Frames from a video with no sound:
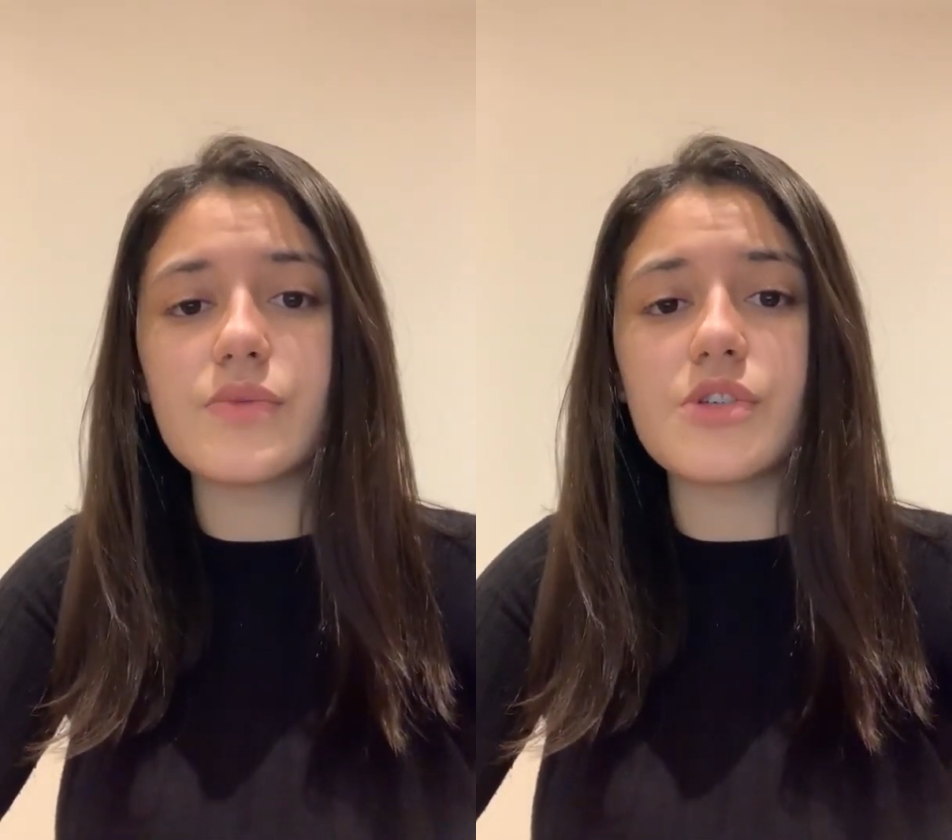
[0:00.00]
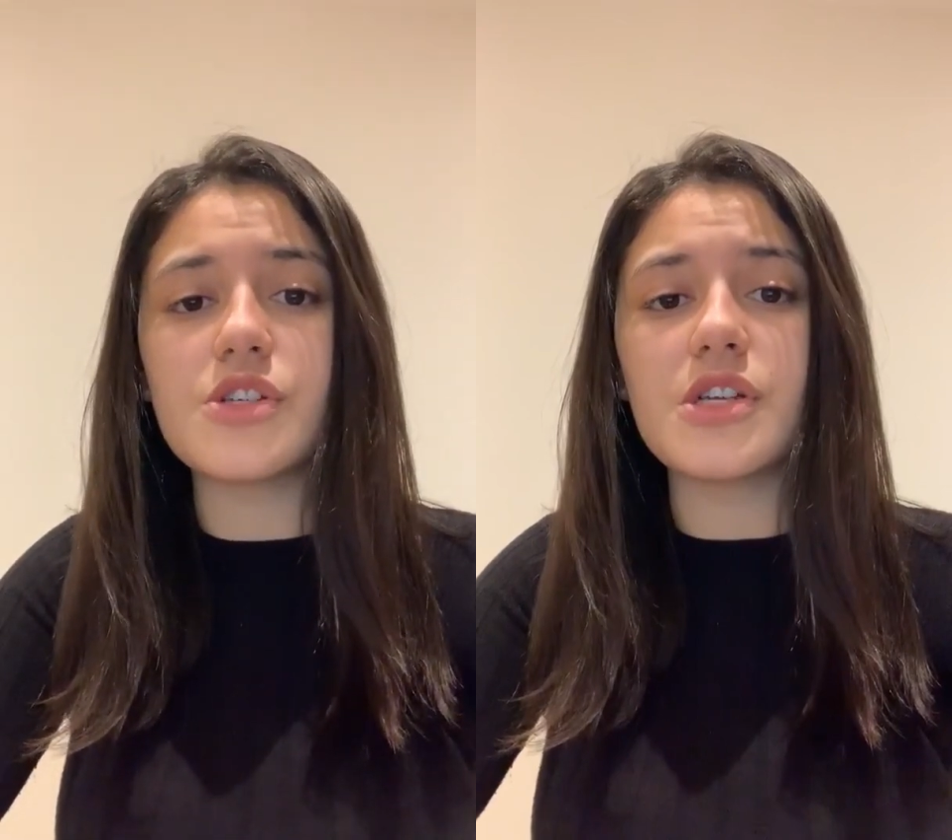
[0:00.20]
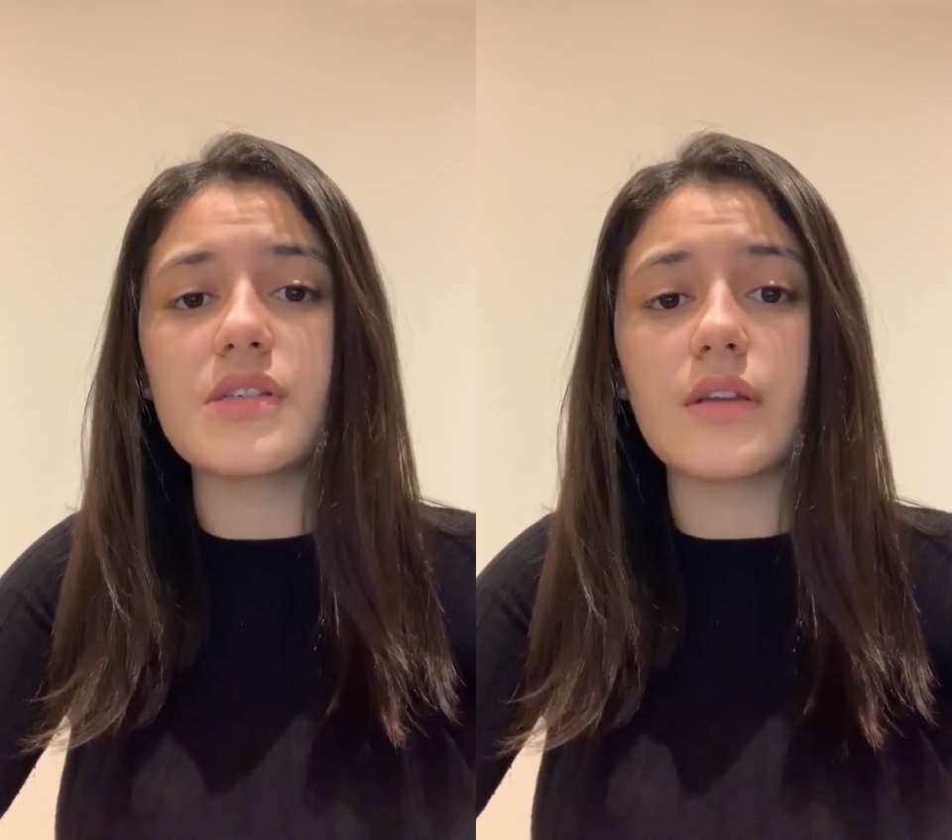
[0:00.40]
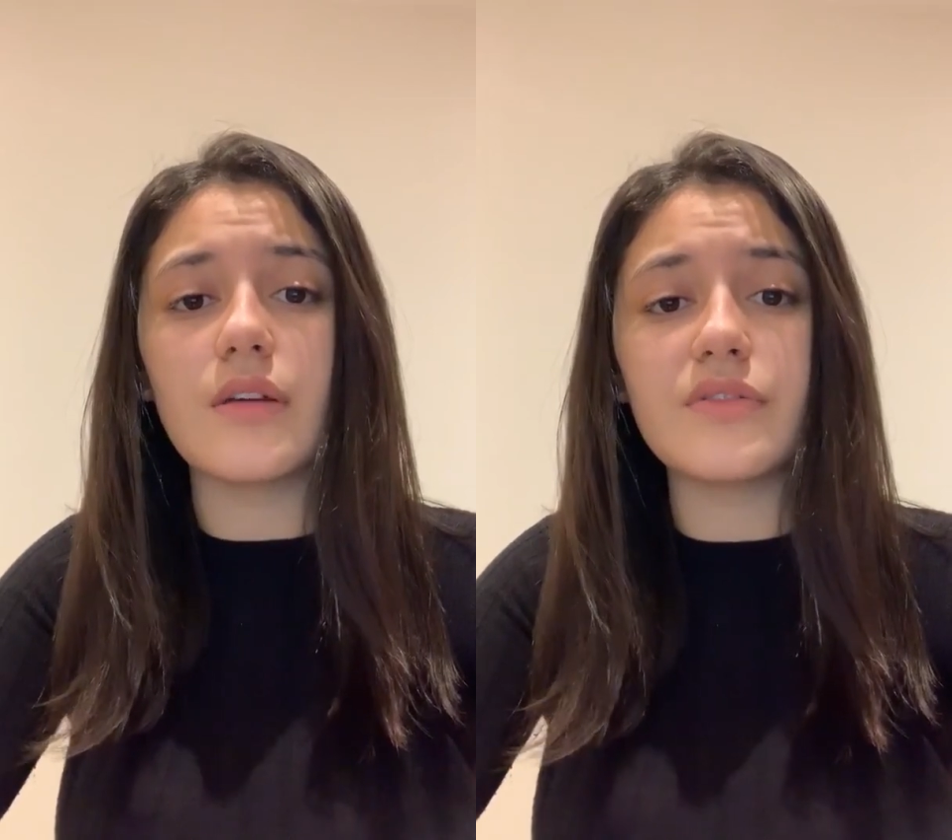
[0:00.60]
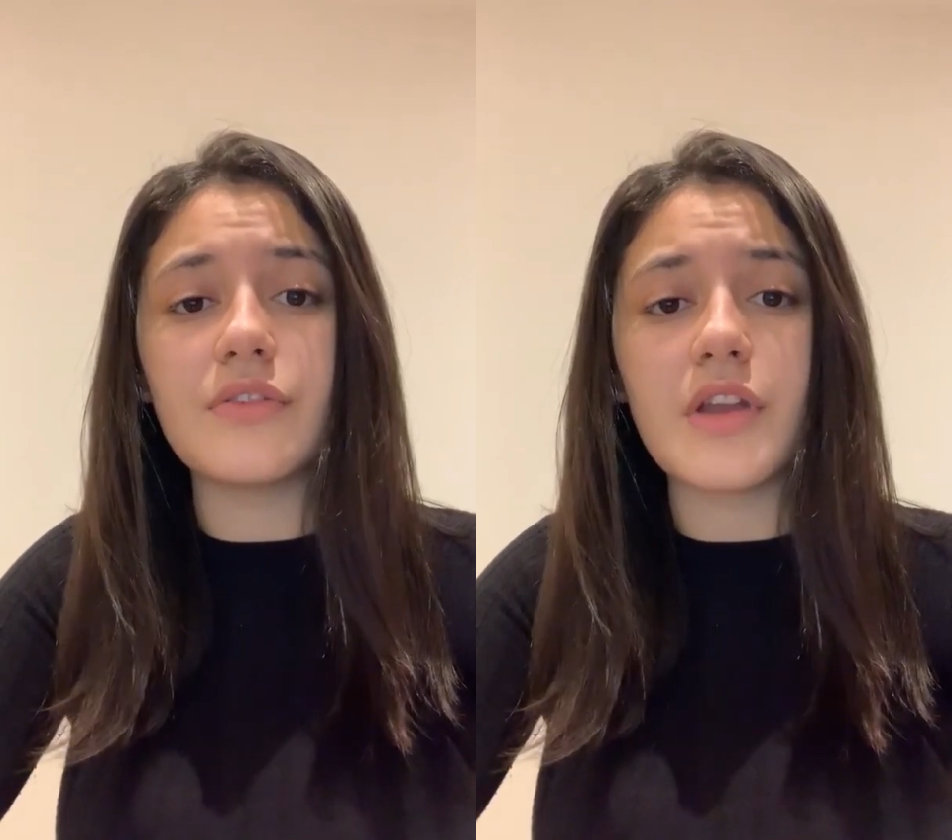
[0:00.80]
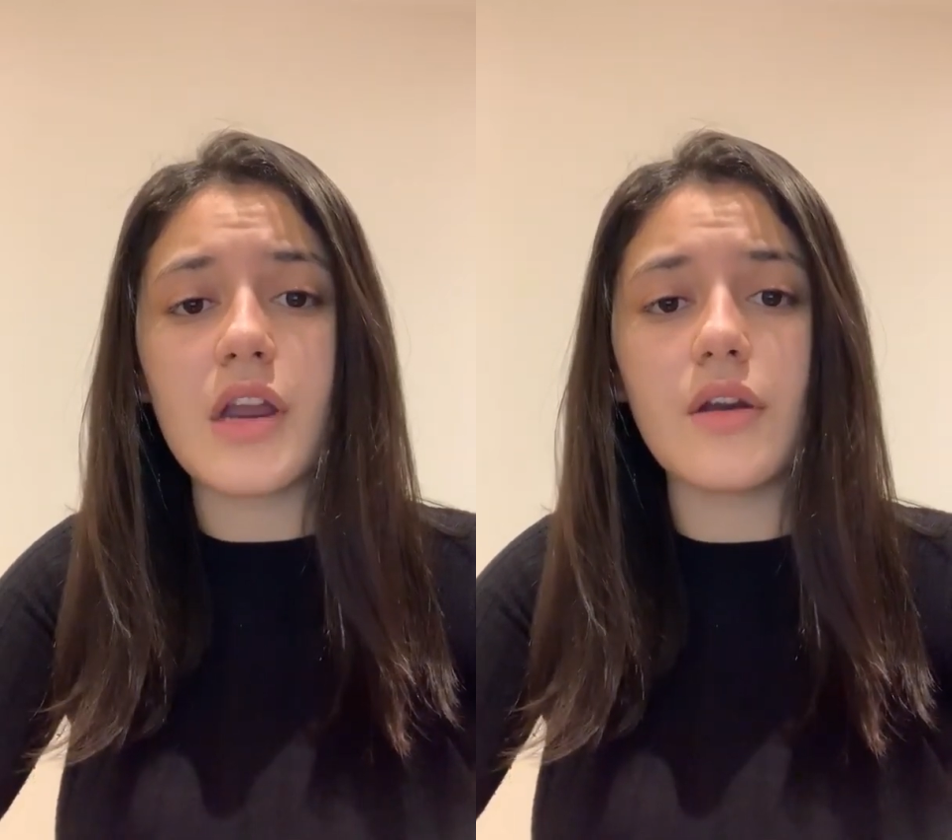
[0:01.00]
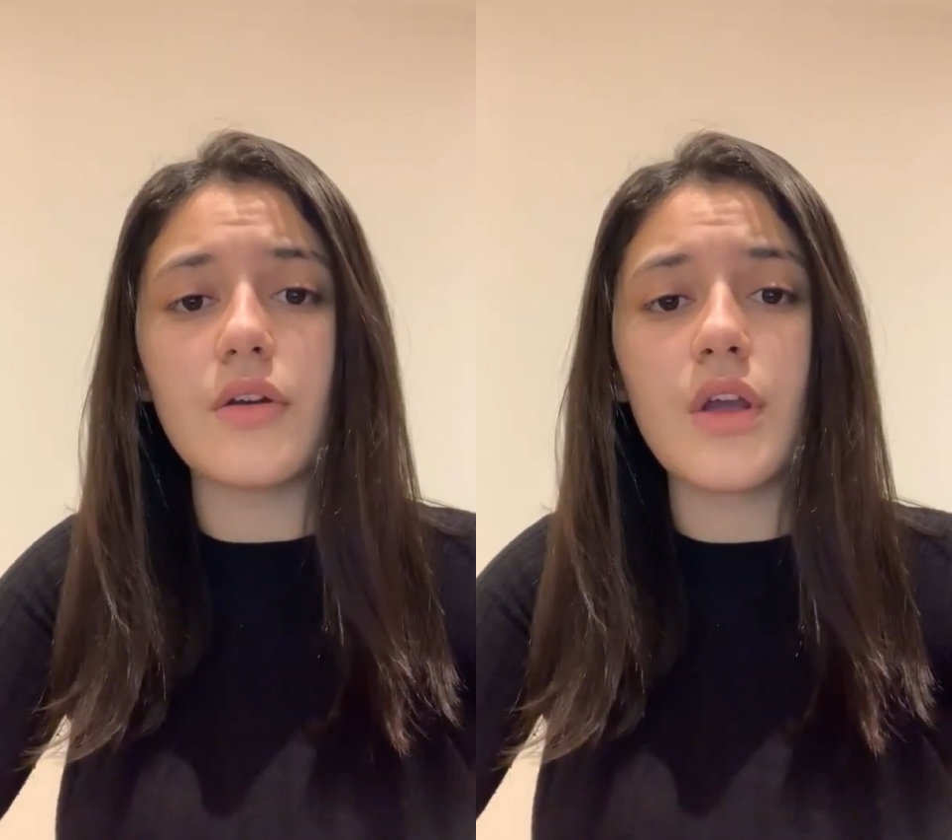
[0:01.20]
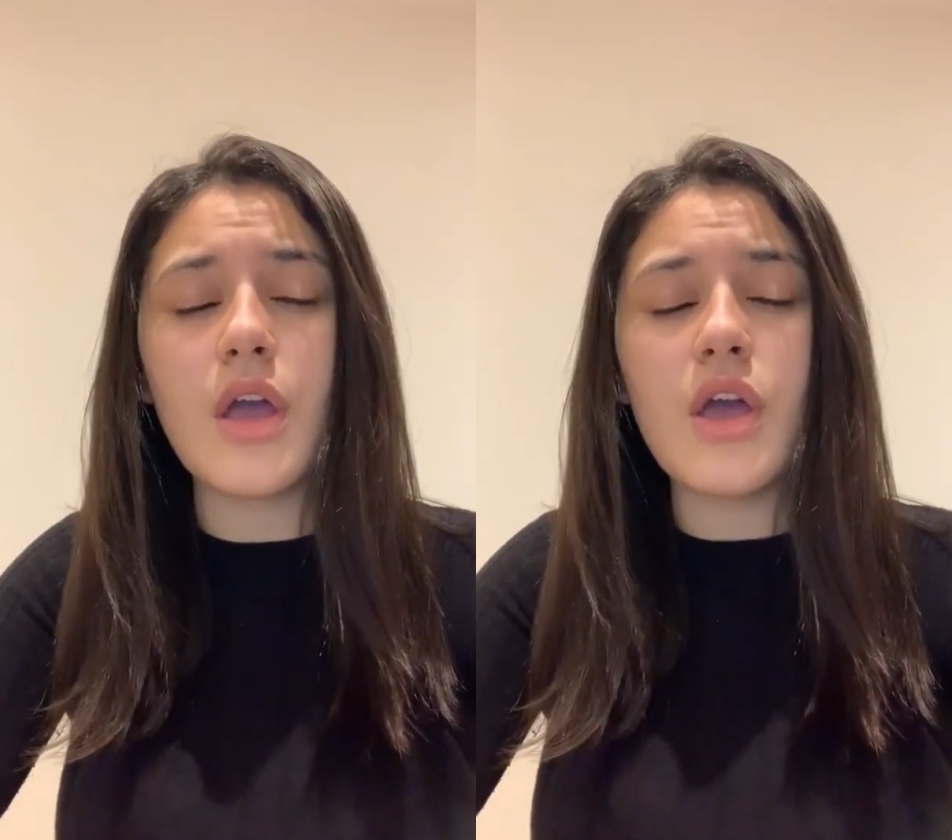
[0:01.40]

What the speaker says: which is unfair.